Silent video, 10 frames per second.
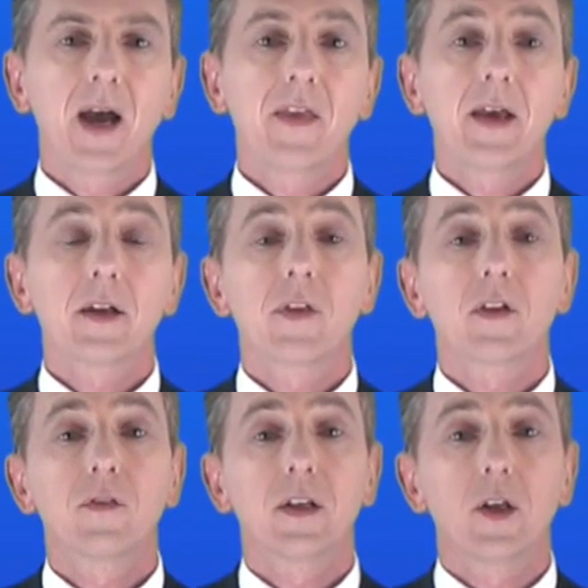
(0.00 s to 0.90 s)
By the end of
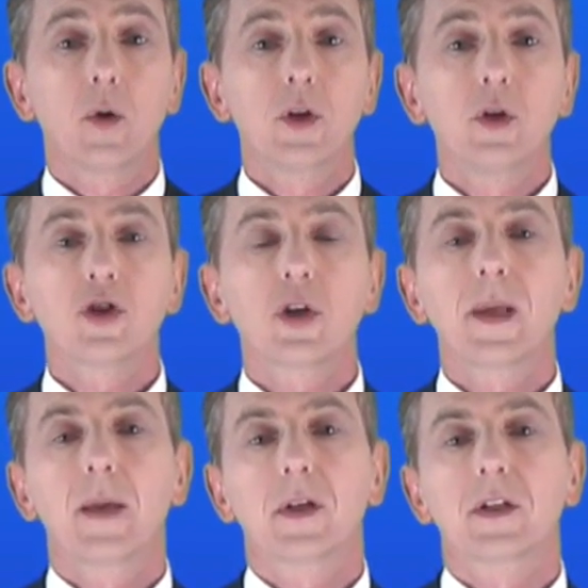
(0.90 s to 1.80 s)
this video, you should
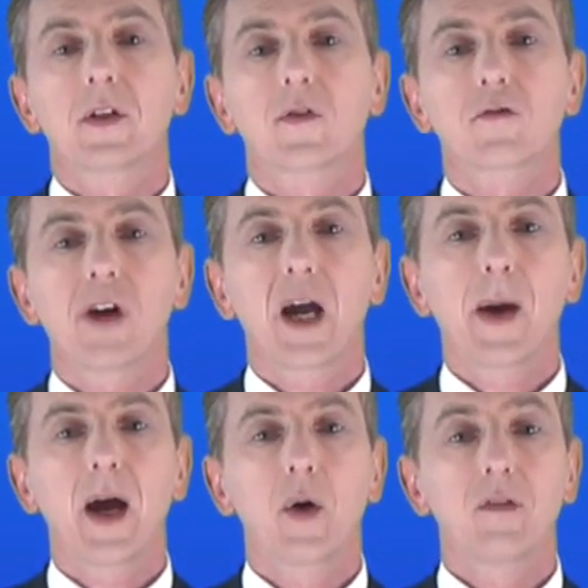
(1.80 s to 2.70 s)
be able to
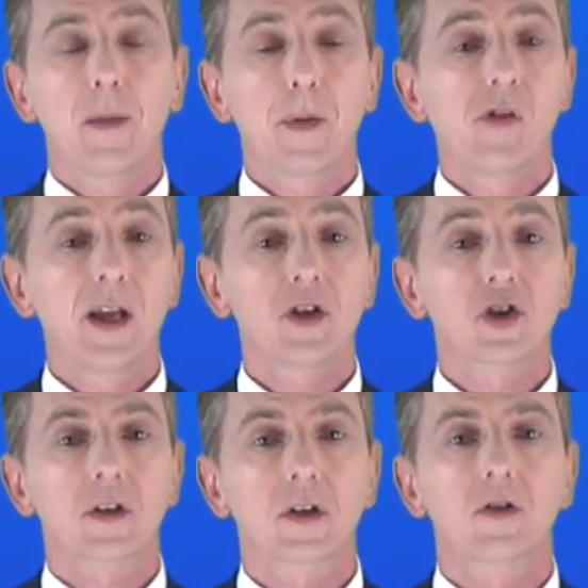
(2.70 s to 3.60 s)
describe how
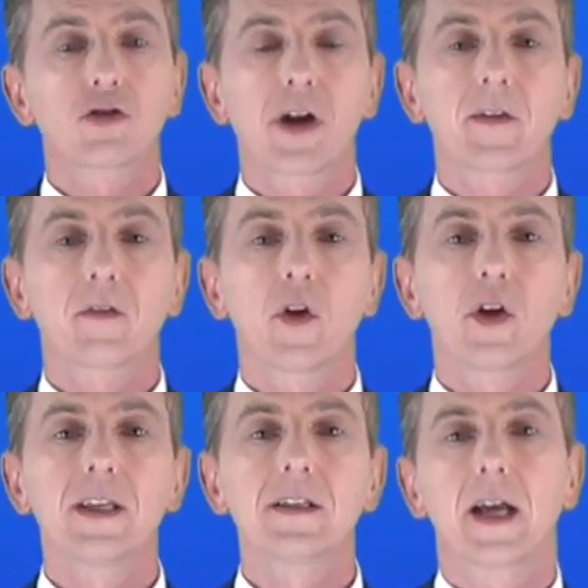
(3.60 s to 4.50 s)
evaporation can
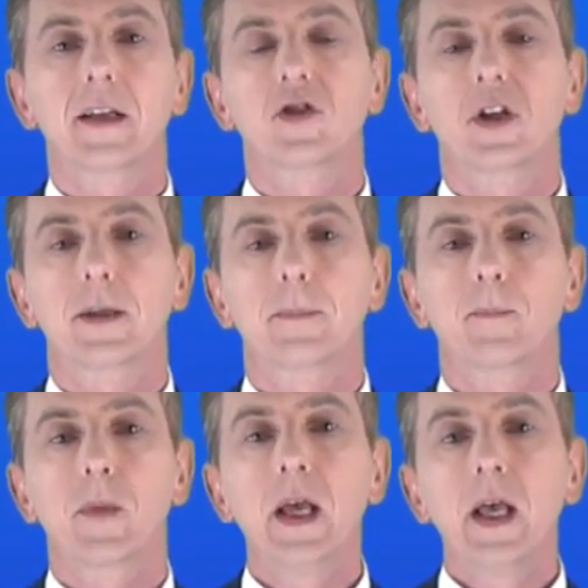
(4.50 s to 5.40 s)
transfer heat energy.
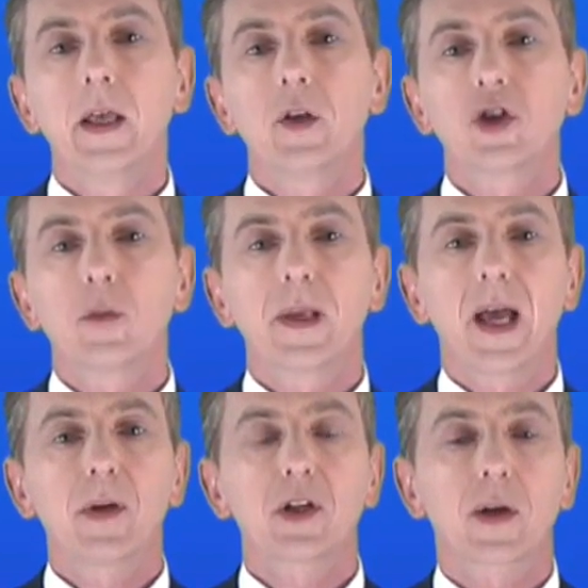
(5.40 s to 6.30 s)
You should
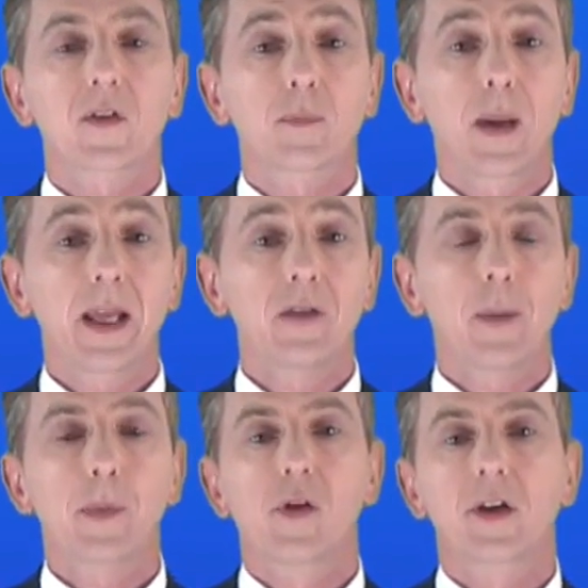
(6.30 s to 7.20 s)
be able to explain
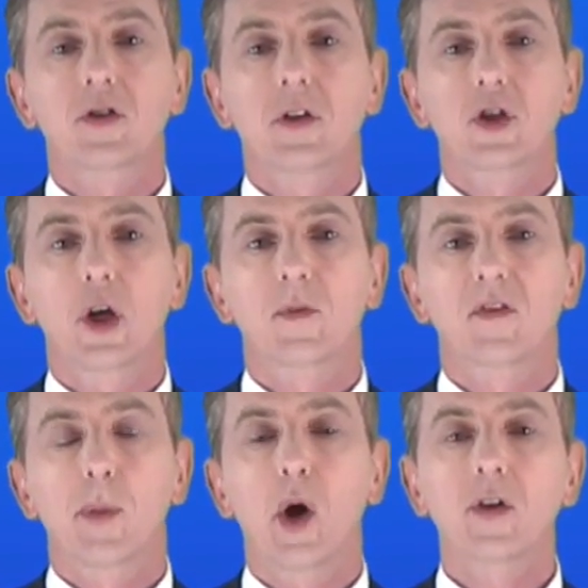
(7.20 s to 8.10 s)
evaporation in
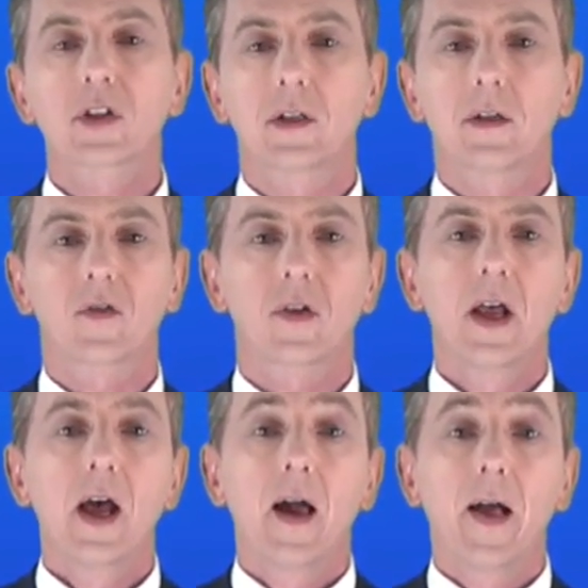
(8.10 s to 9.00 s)
terms of
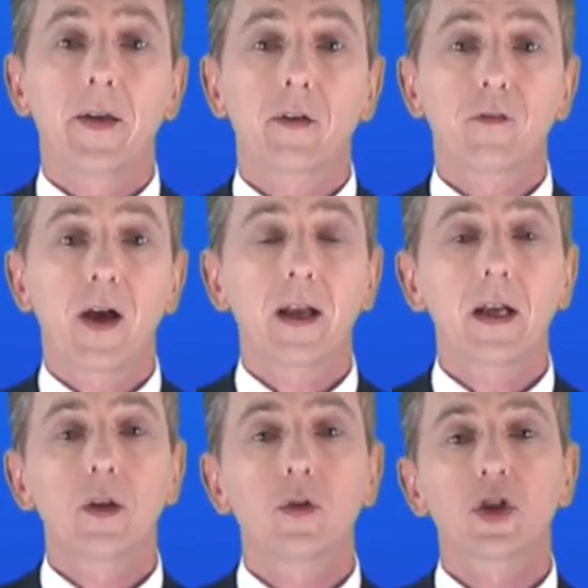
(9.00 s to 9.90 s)
particles, and
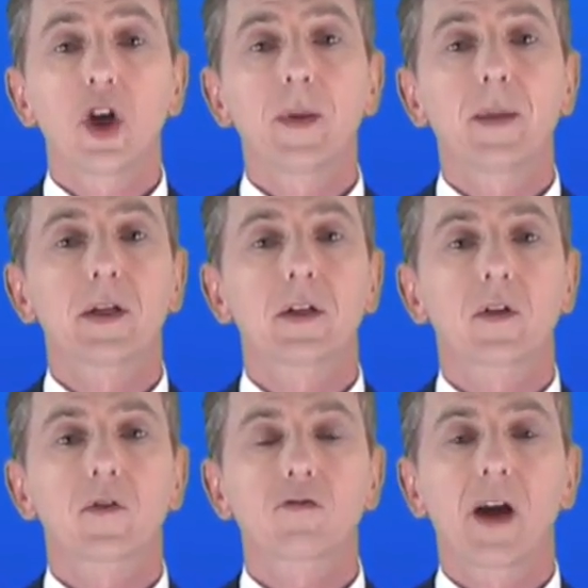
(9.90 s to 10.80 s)
finally, you should be able to
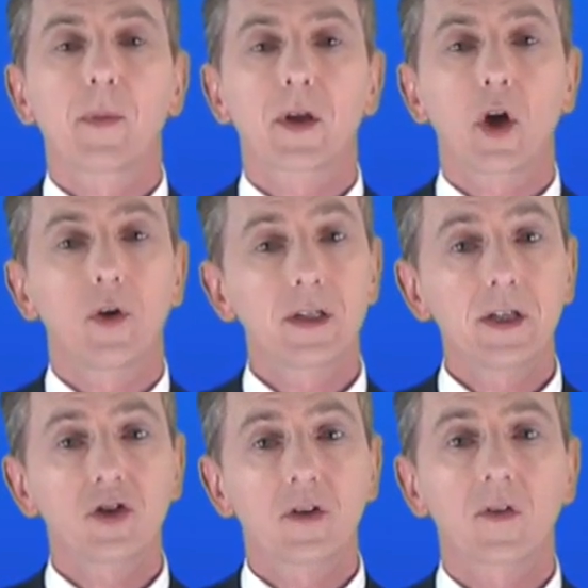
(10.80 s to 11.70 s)
describe the
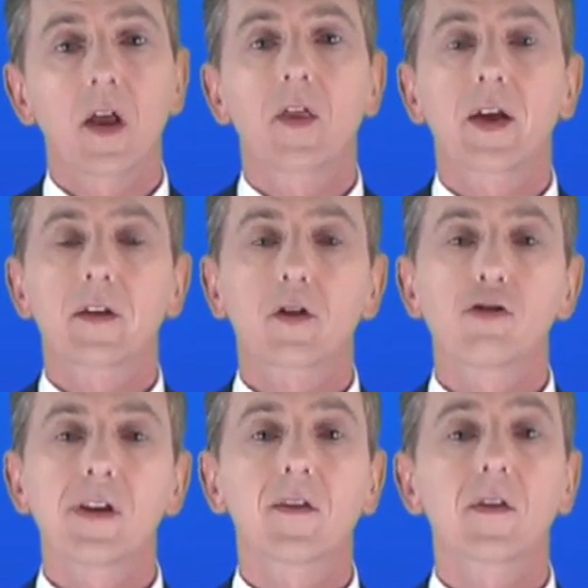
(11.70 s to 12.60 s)
conditions that
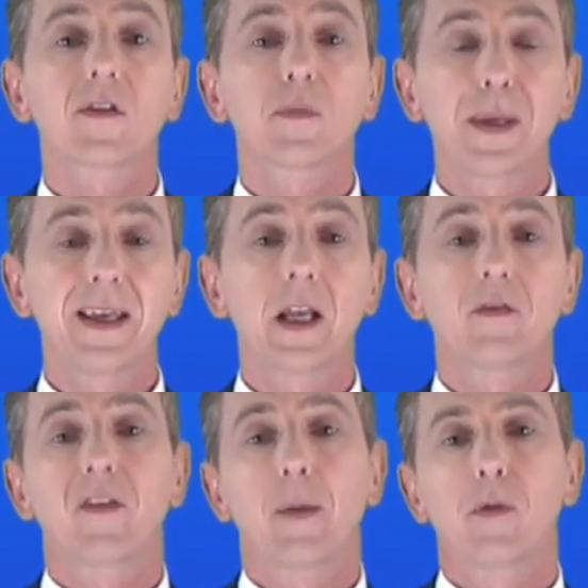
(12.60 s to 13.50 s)
increase the
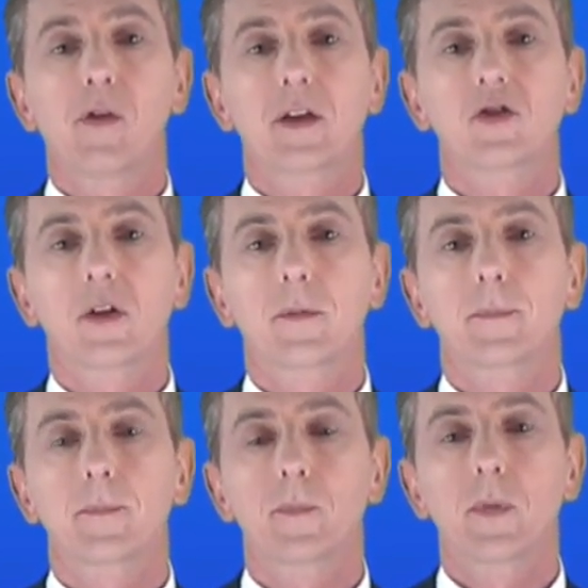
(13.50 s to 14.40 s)
speed of evaporation.
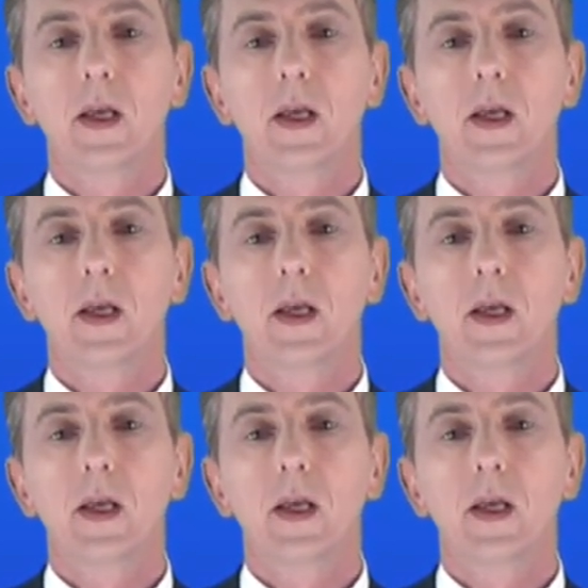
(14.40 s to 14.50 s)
